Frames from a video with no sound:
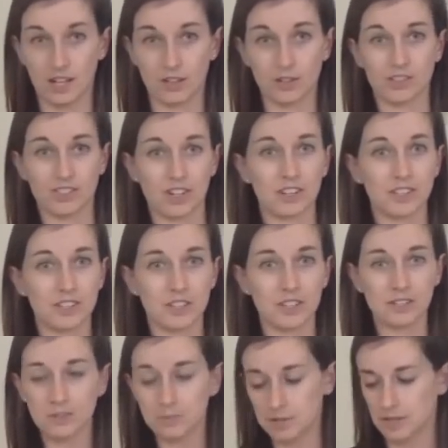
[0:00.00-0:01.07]
And you'll start to
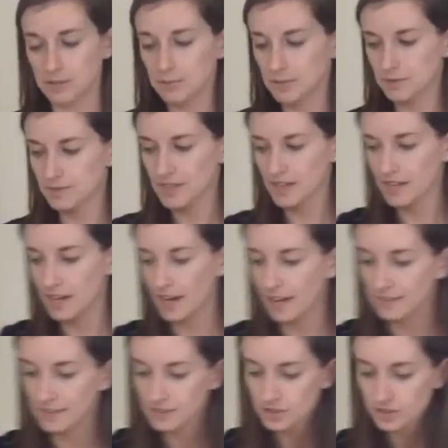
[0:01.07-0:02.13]
hear the beep,
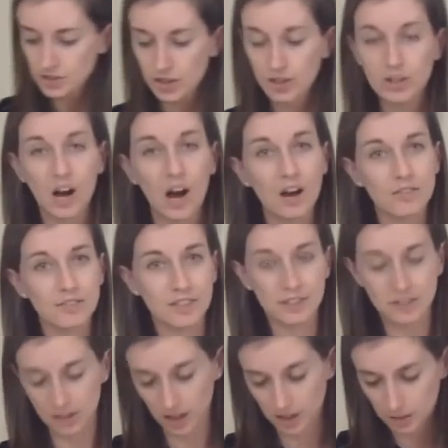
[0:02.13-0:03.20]
and then to turn off
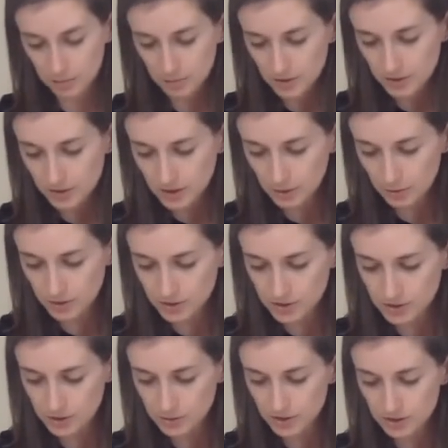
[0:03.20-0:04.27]
the alarm, you will
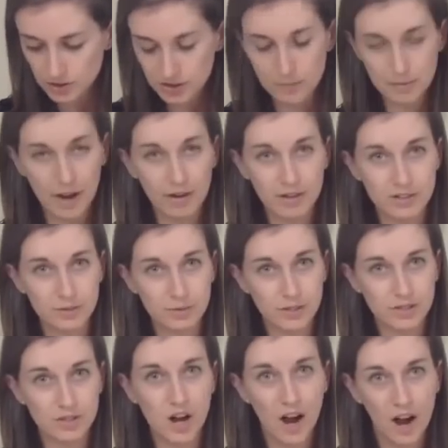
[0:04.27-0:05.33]
switch the power
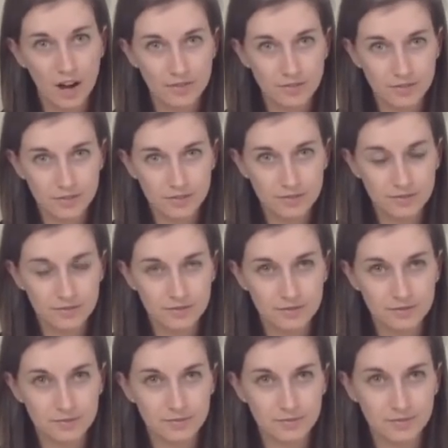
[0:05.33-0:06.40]
switch off,
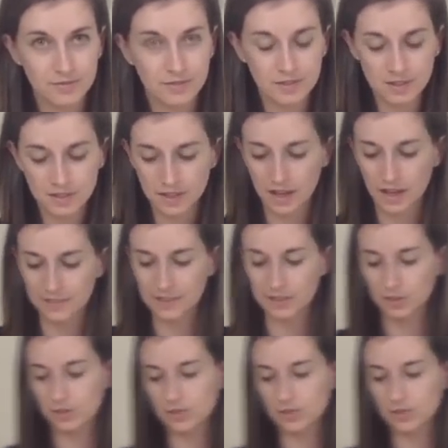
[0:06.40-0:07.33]
and then